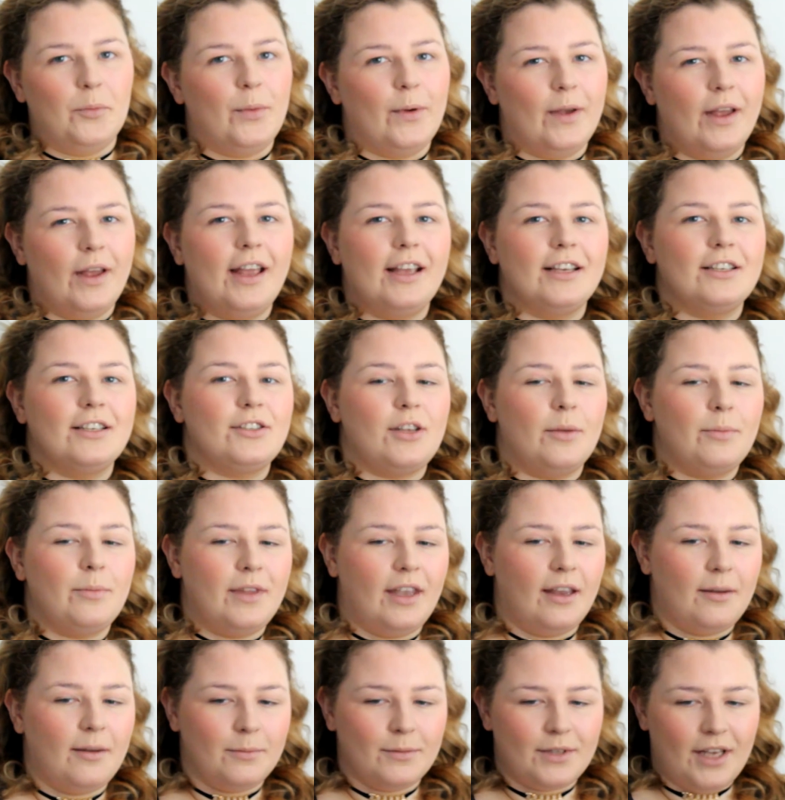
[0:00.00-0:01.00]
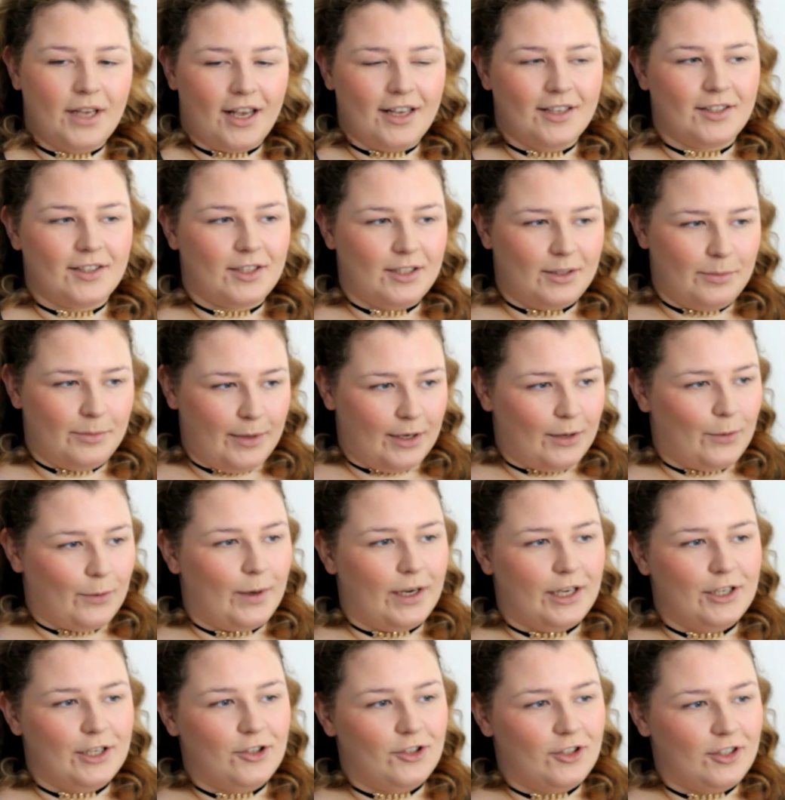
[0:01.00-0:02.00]
but he sometimes asks me
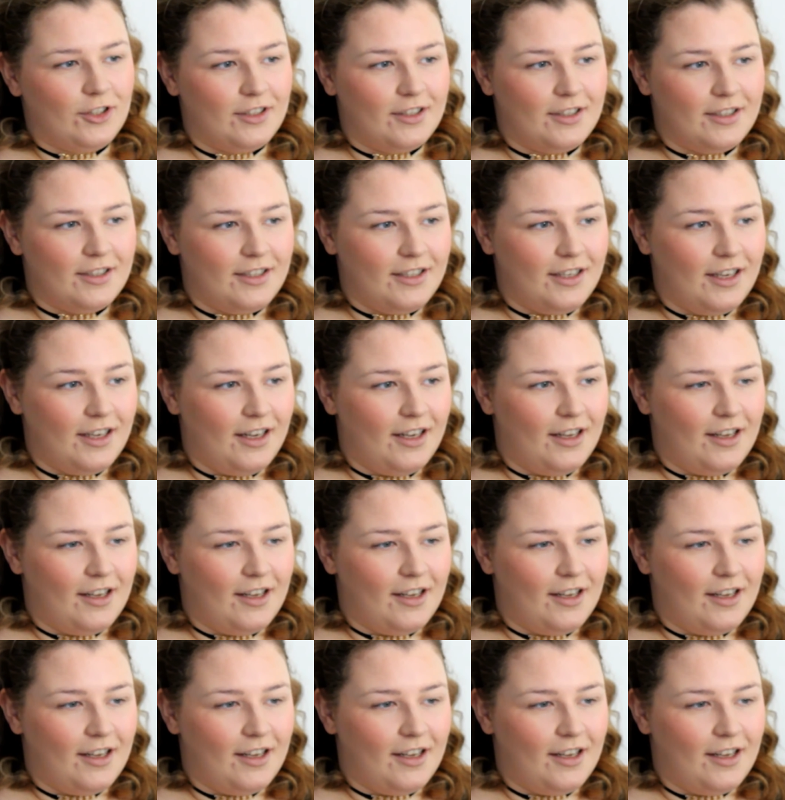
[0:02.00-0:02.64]
questions